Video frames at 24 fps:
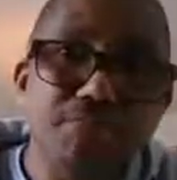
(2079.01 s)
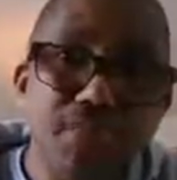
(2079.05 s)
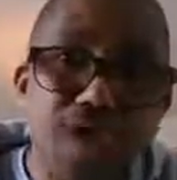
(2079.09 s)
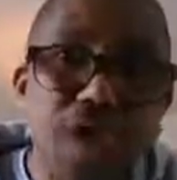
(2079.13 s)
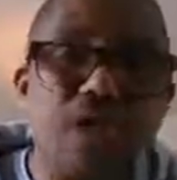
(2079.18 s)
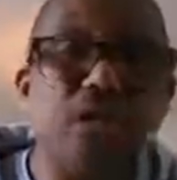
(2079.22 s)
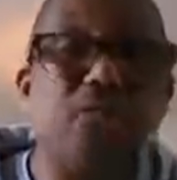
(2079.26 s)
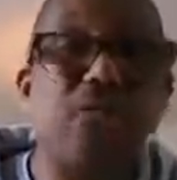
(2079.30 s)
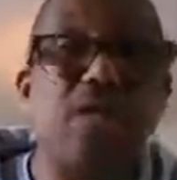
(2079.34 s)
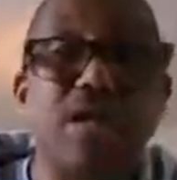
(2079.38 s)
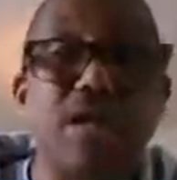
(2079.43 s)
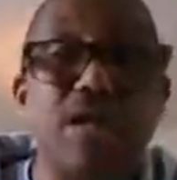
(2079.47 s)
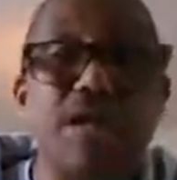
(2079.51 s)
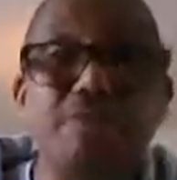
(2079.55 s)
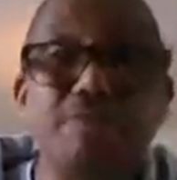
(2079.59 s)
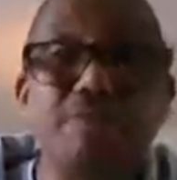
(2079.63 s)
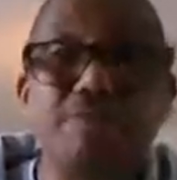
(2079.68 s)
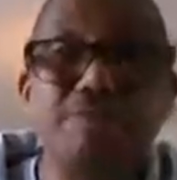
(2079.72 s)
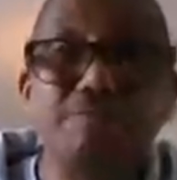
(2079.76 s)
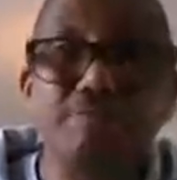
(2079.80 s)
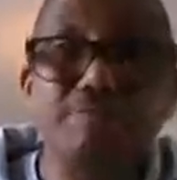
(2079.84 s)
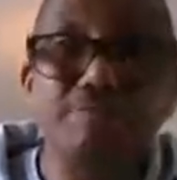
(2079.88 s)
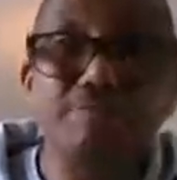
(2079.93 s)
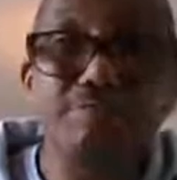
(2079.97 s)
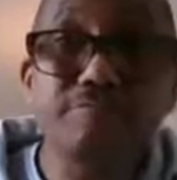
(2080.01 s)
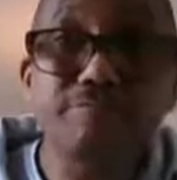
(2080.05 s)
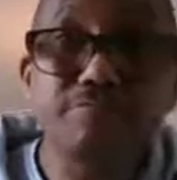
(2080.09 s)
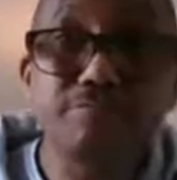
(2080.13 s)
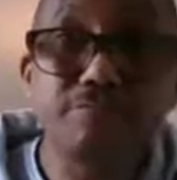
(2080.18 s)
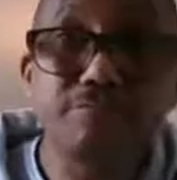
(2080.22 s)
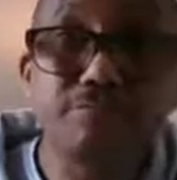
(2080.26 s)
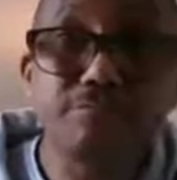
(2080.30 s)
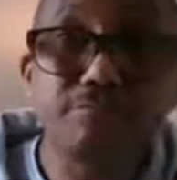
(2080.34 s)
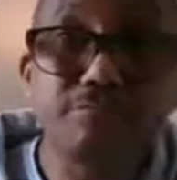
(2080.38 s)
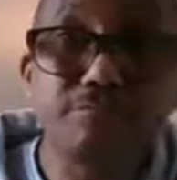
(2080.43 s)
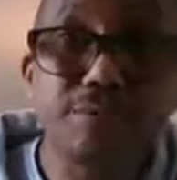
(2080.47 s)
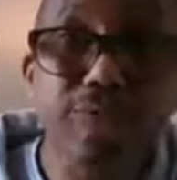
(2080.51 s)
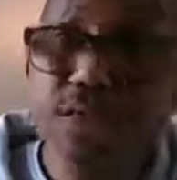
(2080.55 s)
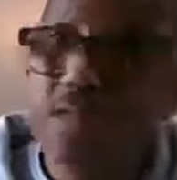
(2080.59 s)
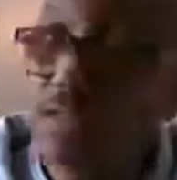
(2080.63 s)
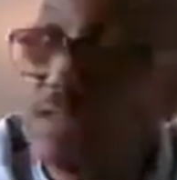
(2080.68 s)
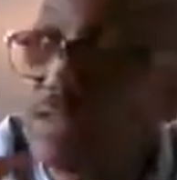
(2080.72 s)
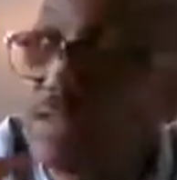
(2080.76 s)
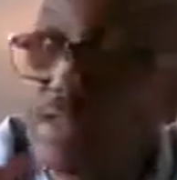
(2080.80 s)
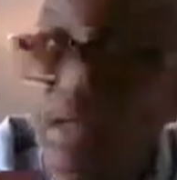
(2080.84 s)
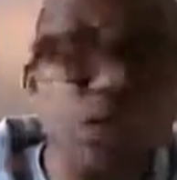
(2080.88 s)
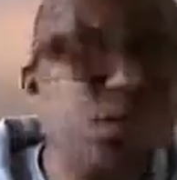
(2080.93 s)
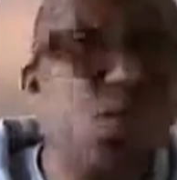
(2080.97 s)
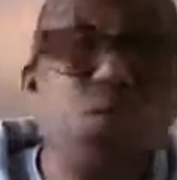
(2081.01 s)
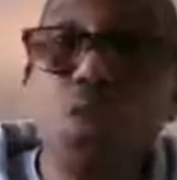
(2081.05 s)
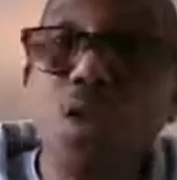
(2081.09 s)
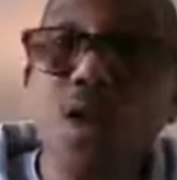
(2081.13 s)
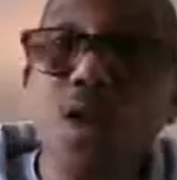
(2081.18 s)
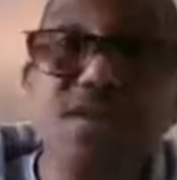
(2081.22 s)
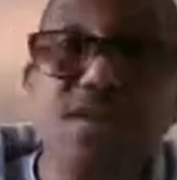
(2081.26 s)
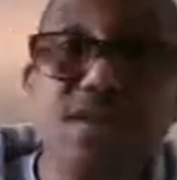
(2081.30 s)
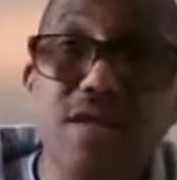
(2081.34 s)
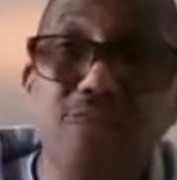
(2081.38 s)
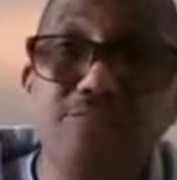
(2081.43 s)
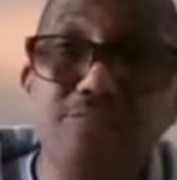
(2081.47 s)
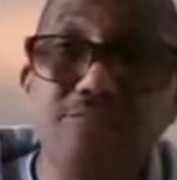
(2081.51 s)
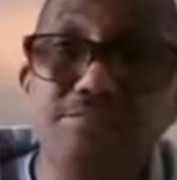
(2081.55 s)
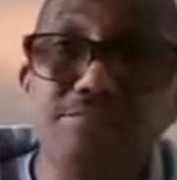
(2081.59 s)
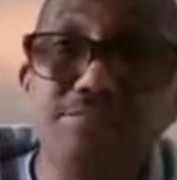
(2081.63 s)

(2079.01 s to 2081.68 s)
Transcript: down the line? They don't want that.